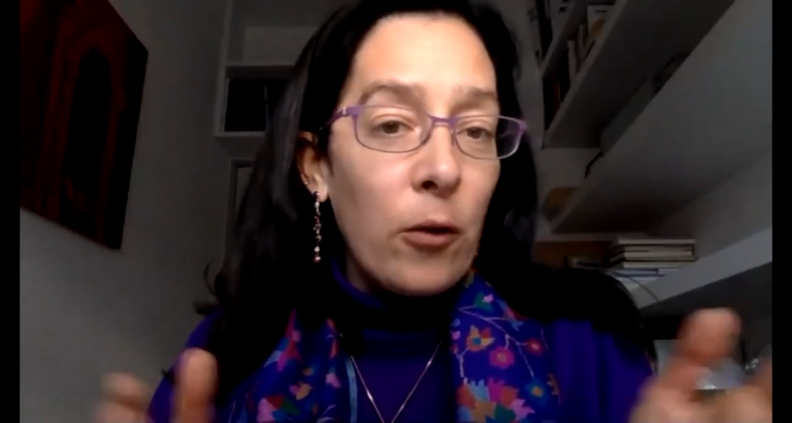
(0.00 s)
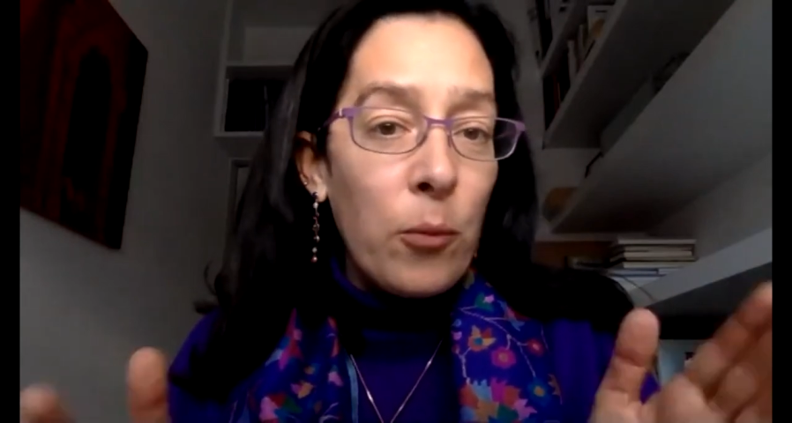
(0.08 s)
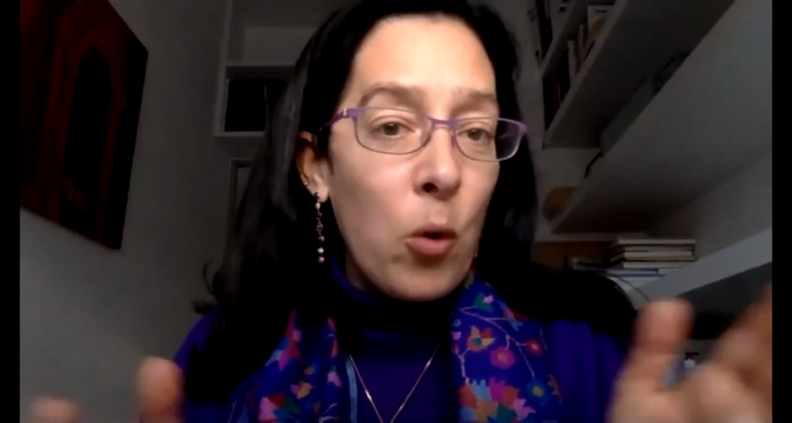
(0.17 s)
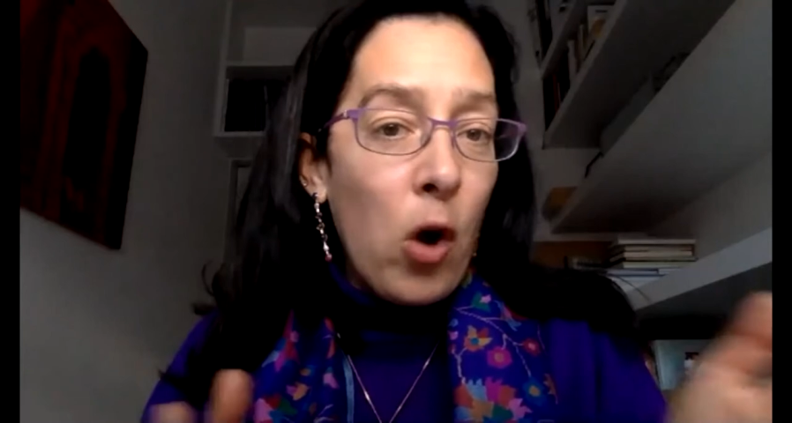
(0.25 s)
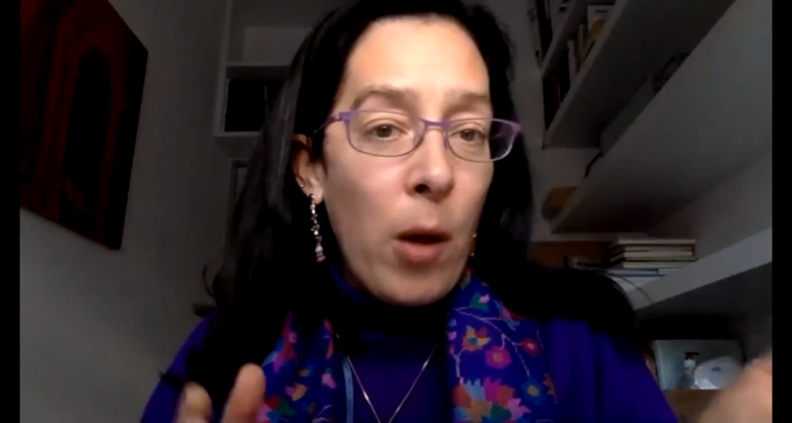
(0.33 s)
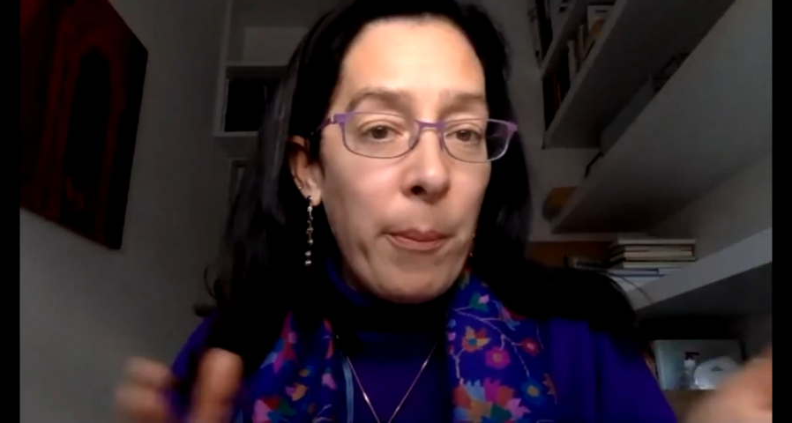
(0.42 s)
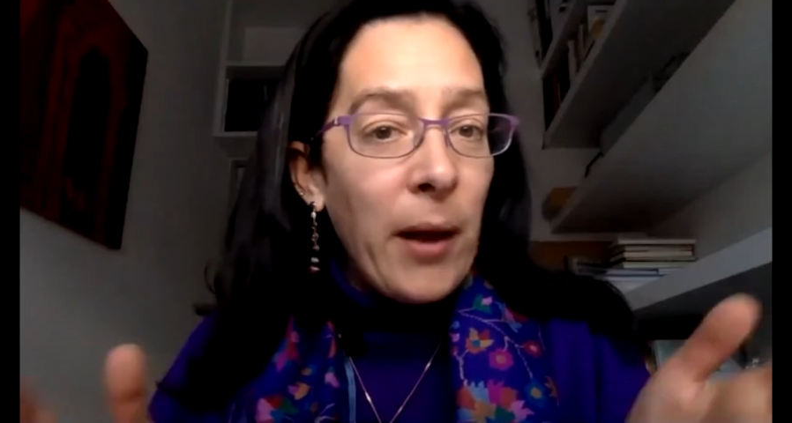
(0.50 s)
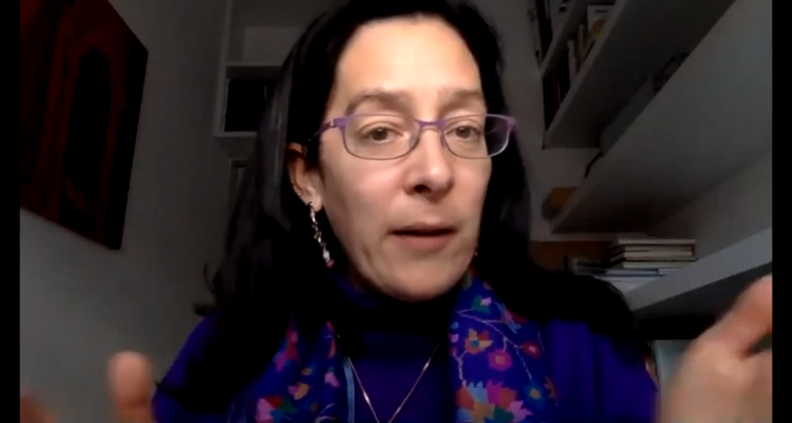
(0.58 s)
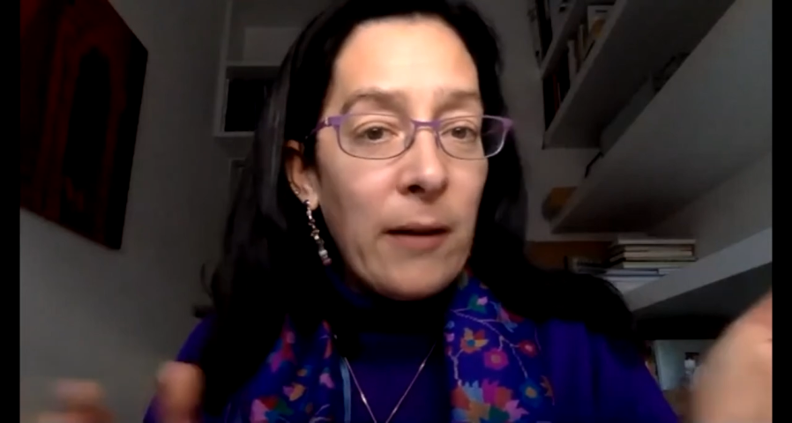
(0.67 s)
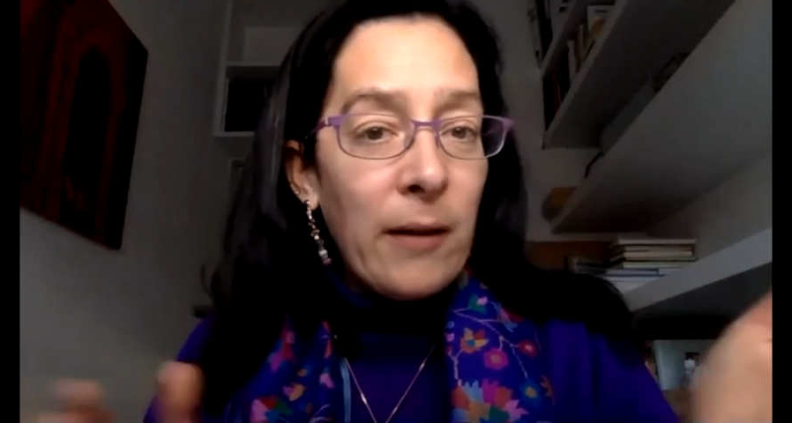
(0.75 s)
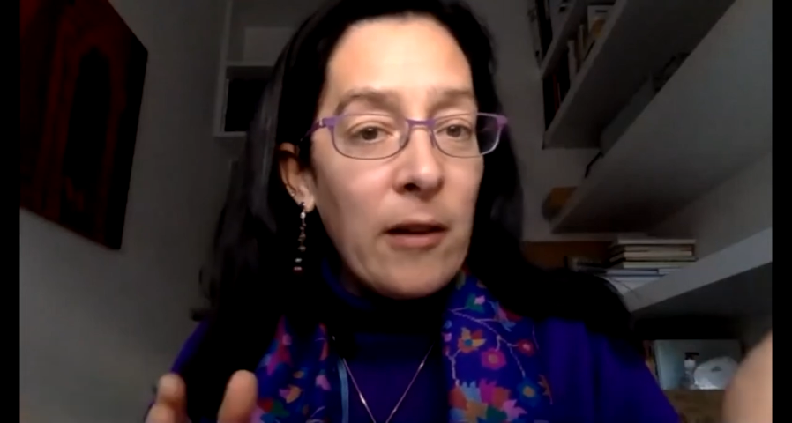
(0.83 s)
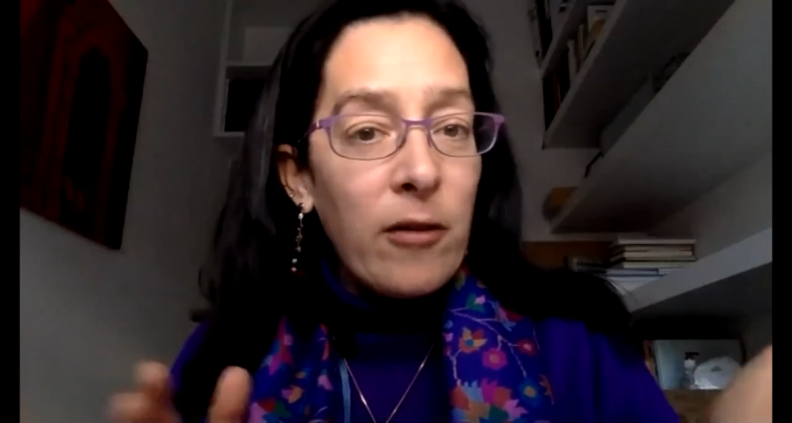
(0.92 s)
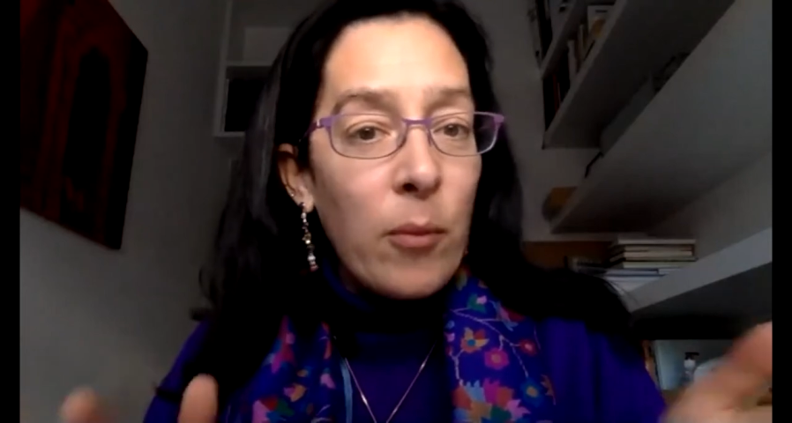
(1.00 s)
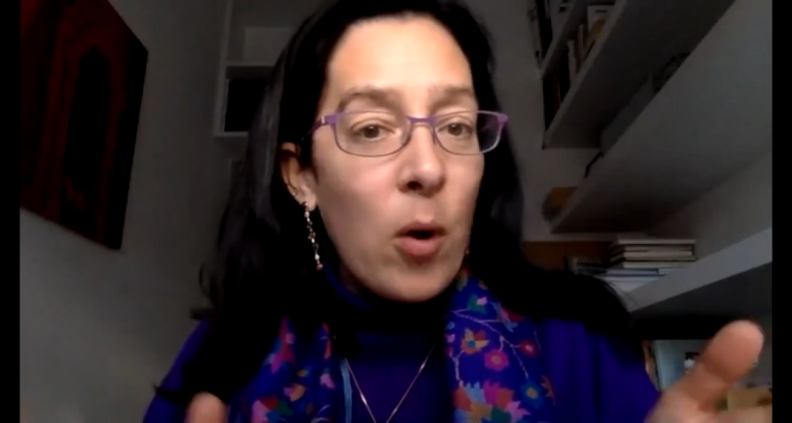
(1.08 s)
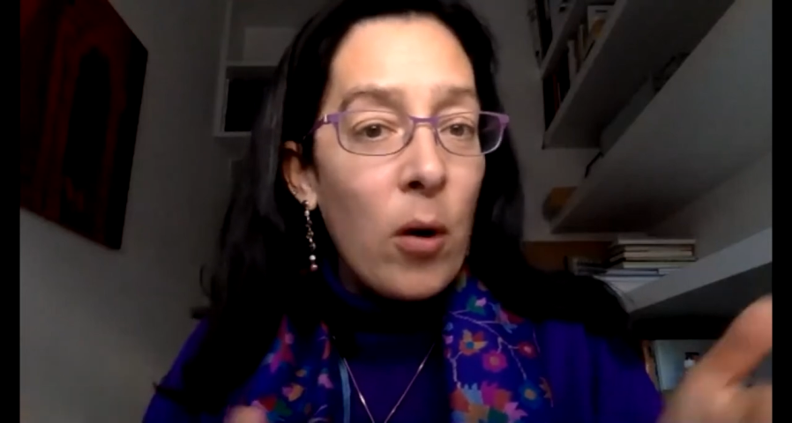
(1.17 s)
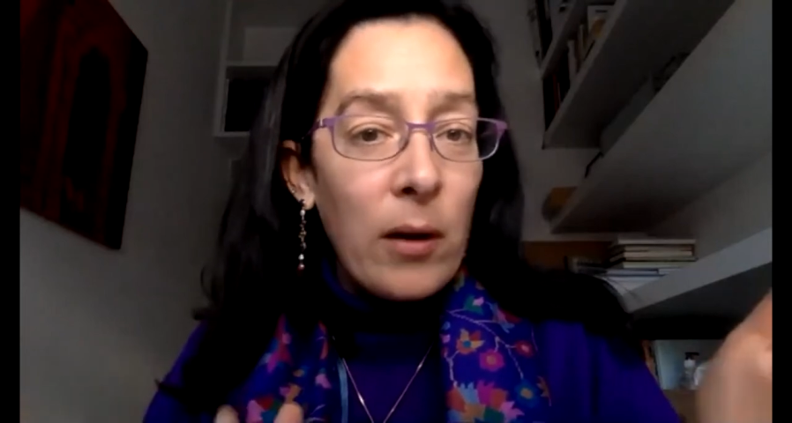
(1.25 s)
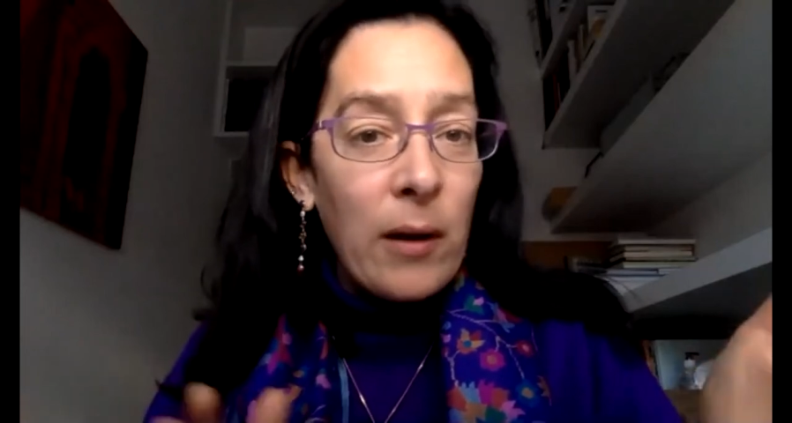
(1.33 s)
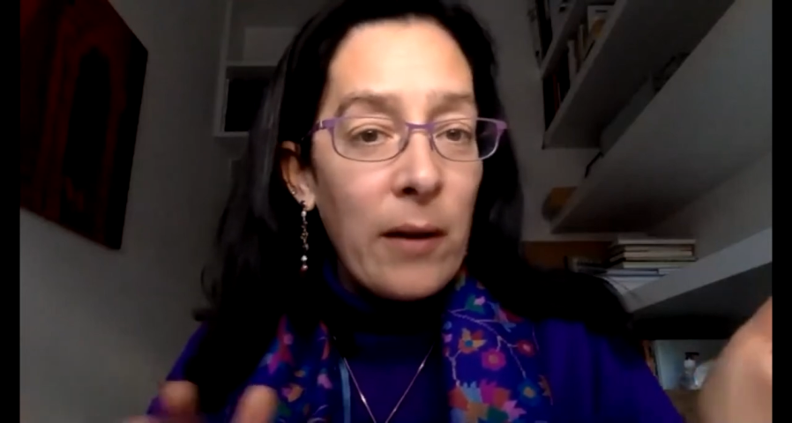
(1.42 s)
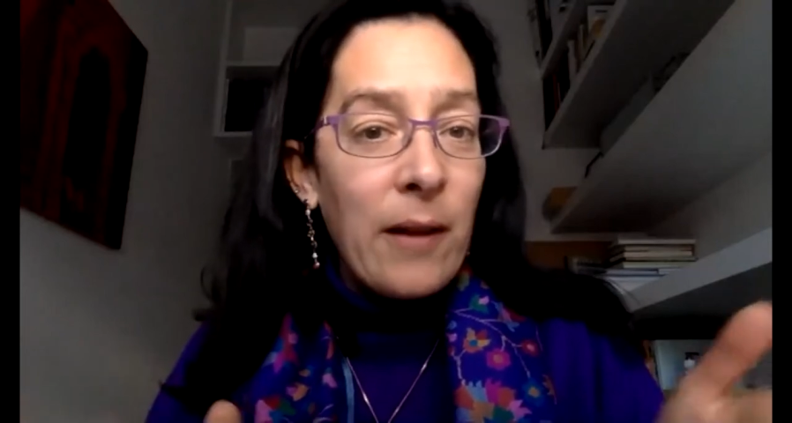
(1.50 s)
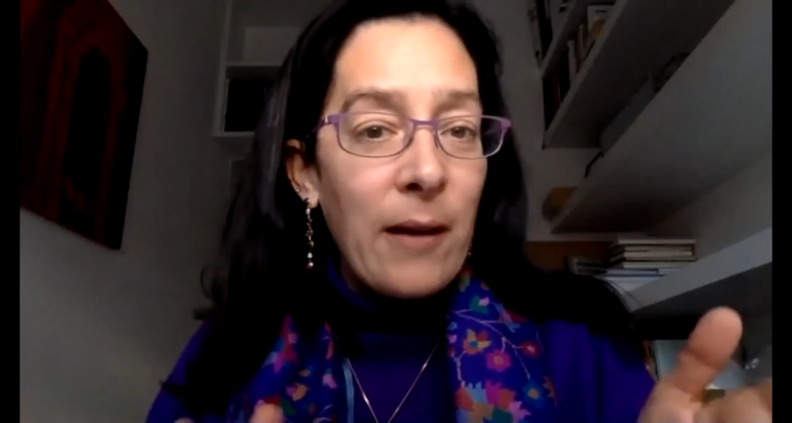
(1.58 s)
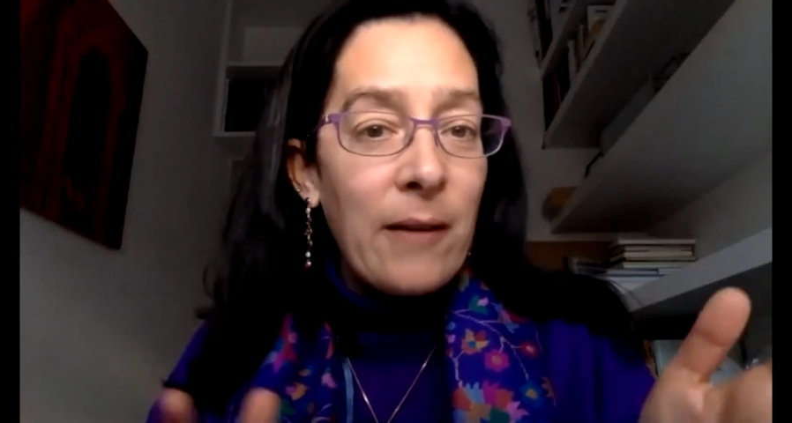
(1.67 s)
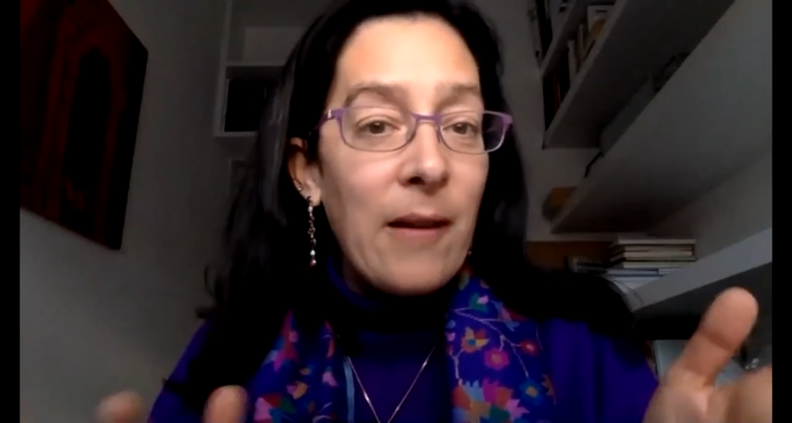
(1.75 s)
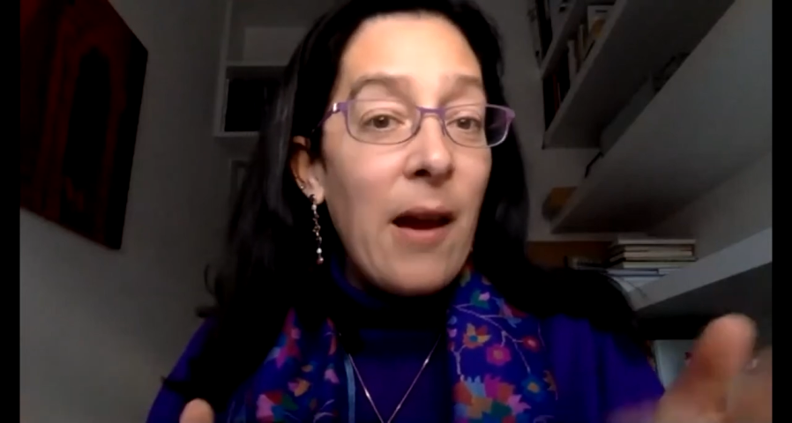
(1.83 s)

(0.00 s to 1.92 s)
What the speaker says: more competitive model, and that's